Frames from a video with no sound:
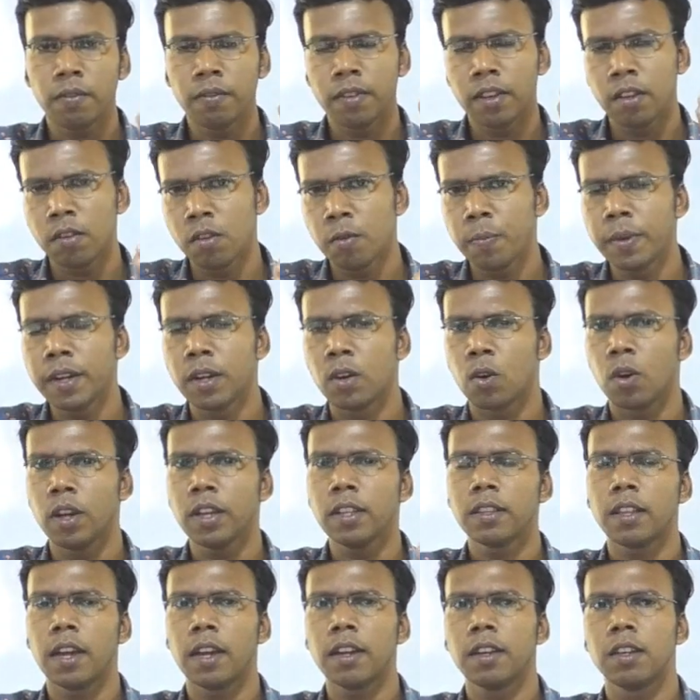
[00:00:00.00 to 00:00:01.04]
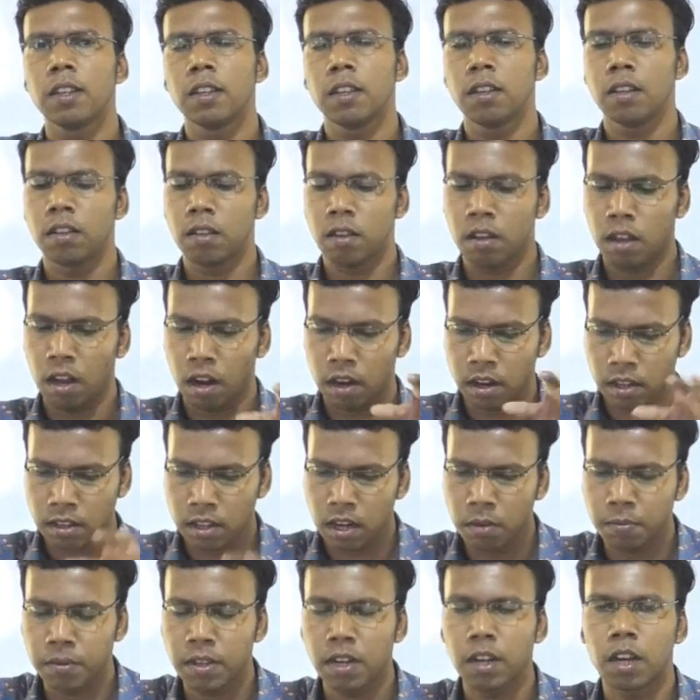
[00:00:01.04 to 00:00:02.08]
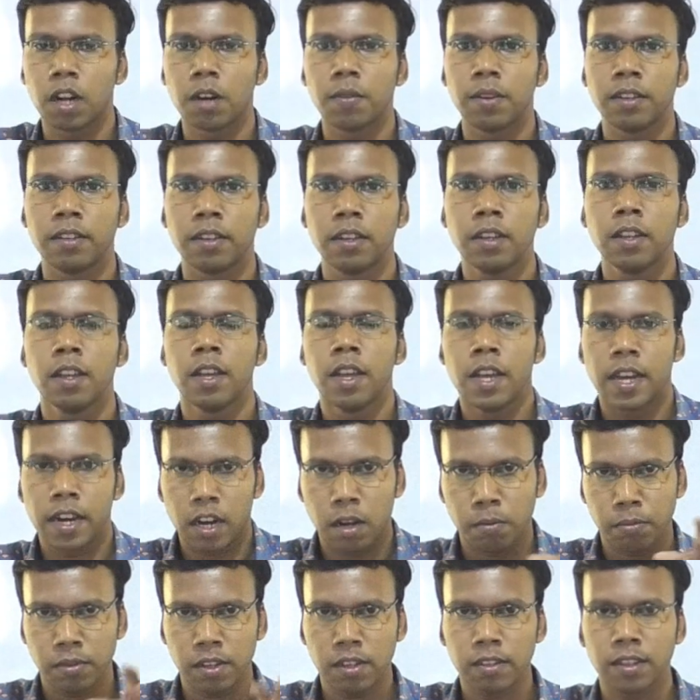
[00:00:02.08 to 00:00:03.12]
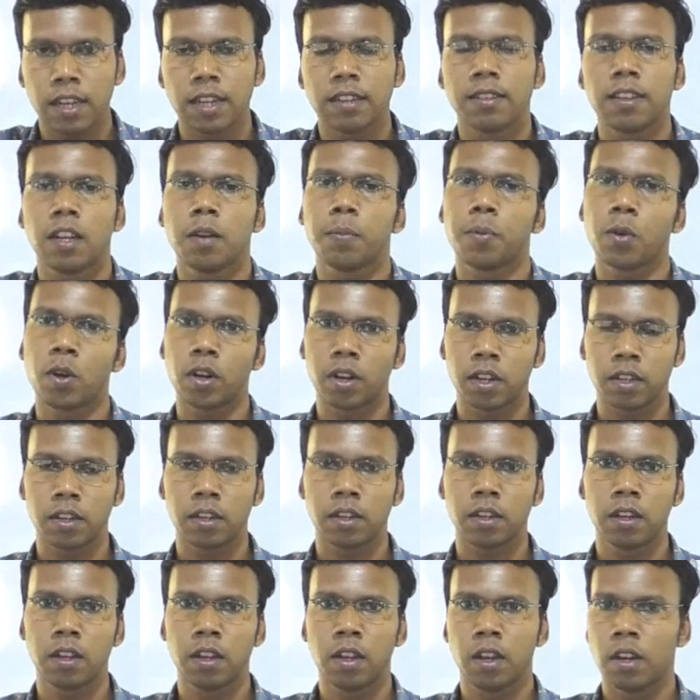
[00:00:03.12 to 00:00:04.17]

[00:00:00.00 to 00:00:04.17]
we will be knowing that under the Ramsar Convention, Ramsar sites are protected,